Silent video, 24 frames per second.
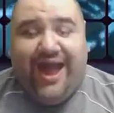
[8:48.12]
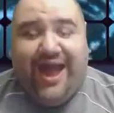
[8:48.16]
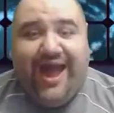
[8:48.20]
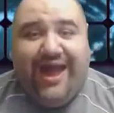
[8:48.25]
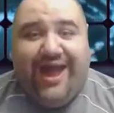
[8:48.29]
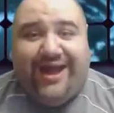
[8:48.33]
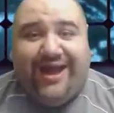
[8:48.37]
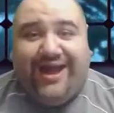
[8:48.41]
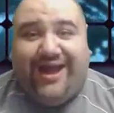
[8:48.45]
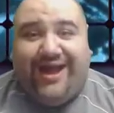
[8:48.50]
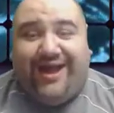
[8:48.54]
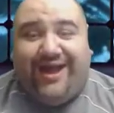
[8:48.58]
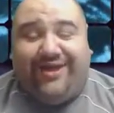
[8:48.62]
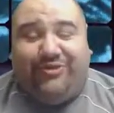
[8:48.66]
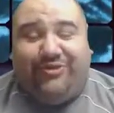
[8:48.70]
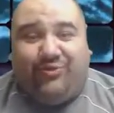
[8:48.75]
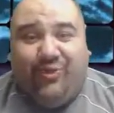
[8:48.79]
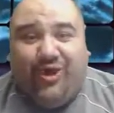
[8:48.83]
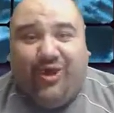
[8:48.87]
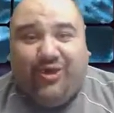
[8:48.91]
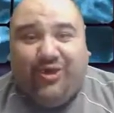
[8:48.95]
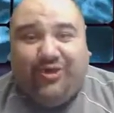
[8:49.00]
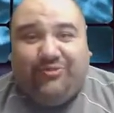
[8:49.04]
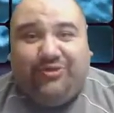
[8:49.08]
Hey guys,
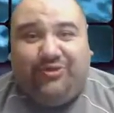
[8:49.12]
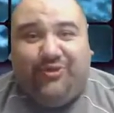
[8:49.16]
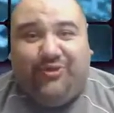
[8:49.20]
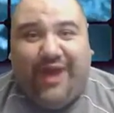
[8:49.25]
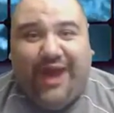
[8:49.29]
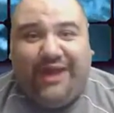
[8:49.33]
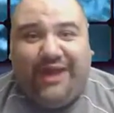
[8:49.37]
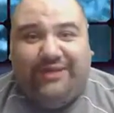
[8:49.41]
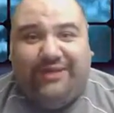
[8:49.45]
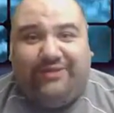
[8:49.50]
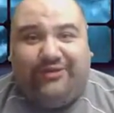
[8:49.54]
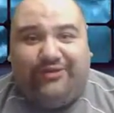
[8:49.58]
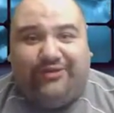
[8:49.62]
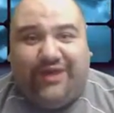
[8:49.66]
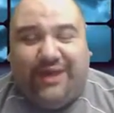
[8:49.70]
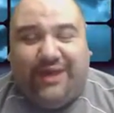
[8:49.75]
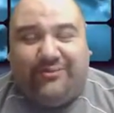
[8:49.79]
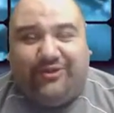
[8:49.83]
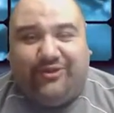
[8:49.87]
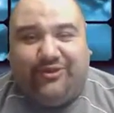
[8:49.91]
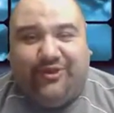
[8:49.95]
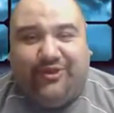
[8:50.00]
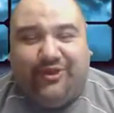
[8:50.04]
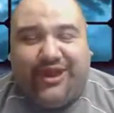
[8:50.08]
welcome to
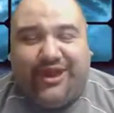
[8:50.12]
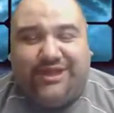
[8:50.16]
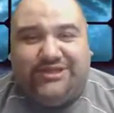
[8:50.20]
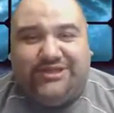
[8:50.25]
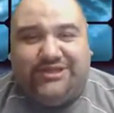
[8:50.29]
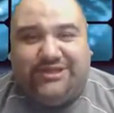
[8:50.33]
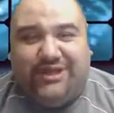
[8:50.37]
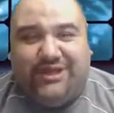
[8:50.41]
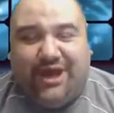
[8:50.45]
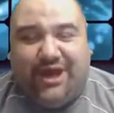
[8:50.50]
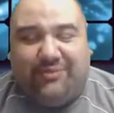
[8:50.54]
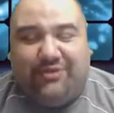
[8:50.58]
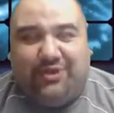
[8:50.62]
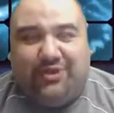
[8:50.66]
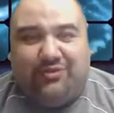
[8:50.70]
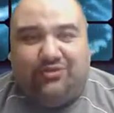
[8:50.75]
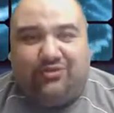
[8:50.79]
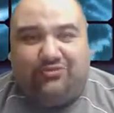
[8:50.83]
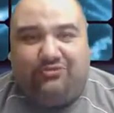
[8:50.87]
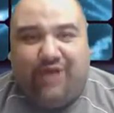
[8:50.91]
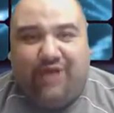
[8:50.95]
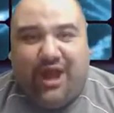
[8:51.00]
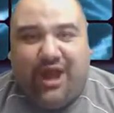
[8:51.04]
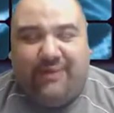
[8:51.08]
Entertainment Talk Nation. I'm your
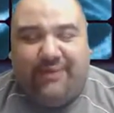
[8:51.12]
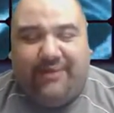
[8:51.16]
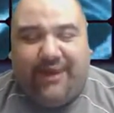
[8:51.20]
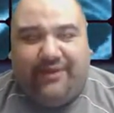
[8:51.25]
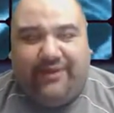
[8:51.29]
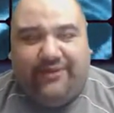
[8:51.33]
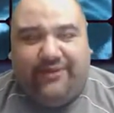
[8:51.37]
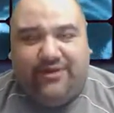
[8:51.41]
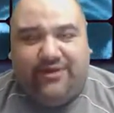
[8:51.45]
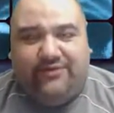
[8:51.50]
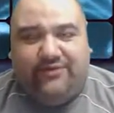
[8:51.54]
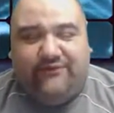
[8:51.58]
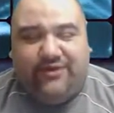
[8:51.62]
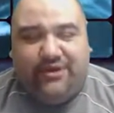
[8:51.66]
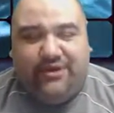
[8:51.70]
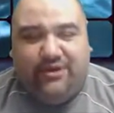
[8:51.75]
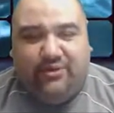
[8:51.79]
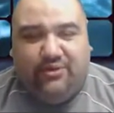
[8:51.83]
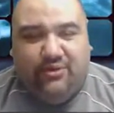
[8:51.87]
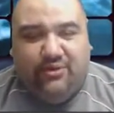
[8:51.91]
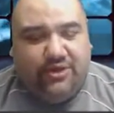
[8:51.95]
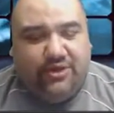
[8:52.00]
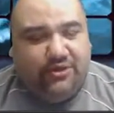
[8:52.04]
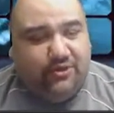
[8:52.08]
host Rob, and in this
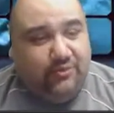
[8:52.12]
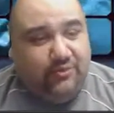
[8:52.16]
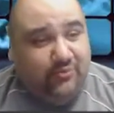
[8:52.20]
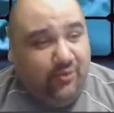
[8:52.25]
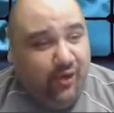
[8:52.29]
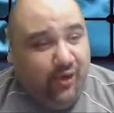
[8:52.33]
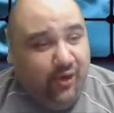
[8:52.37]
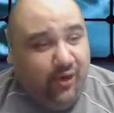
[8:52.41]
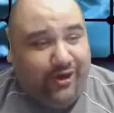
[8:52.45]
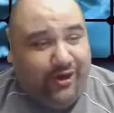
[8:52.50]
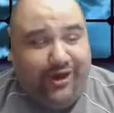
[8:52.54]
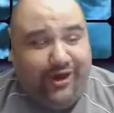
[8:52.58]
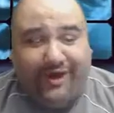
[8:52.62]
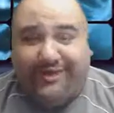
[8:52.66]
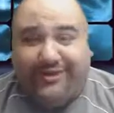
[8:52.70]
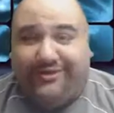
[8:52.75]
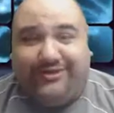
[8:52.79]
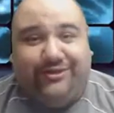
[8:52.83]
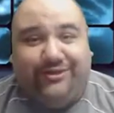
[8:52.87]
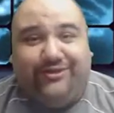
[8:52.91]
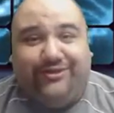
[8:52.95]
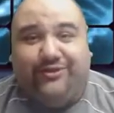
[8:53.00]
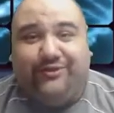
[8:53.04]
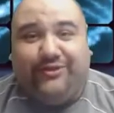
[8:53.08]
video we're going to do more
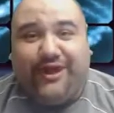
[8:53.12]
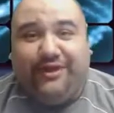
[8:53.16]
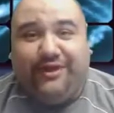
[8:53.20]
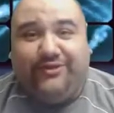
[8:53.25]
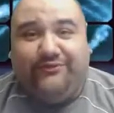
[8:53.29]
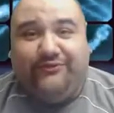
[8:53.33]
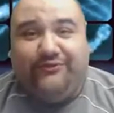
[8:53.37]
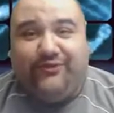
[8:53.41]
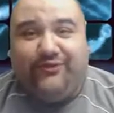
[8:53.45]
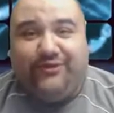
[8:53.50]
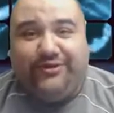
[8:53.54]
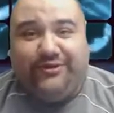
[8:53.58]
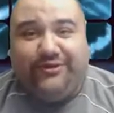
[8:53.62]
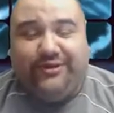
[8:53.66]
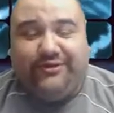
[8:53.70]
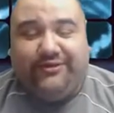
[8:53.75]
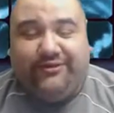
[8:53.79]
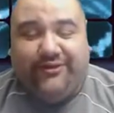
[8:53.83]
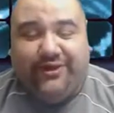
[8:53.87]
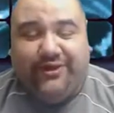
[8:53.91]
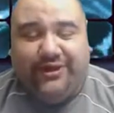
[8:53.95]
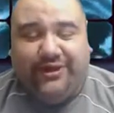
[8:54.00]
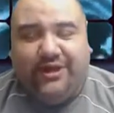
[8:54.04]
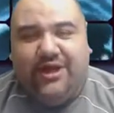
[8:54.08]
Godzilla 2014
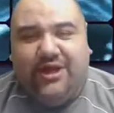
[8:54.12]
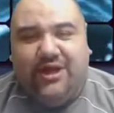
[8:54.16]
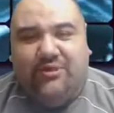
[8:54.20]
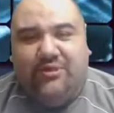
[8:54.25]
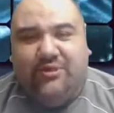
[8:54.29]
talk.